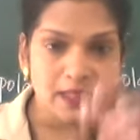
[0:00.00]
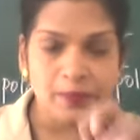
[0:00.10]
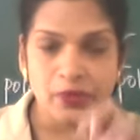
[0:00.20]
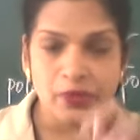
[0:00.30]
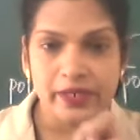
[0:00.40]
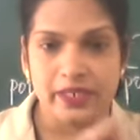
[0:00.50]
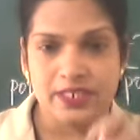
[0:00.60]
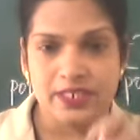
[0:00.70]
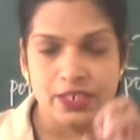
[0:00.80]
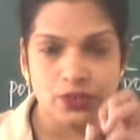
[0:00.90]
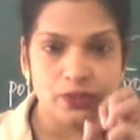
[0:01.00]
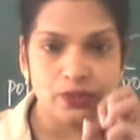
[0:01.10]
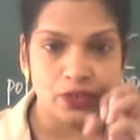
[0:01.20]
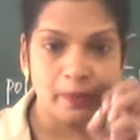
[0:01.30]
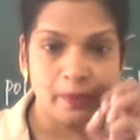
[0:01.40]
upon radius ratio
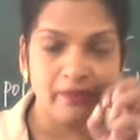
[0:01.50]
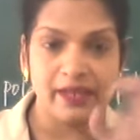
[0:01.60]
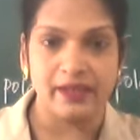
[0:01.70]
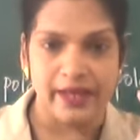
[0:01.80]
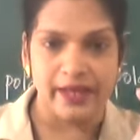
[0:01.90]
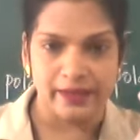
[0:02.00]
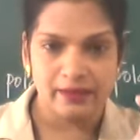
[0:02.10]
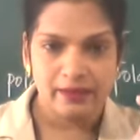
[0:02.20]
should be very high.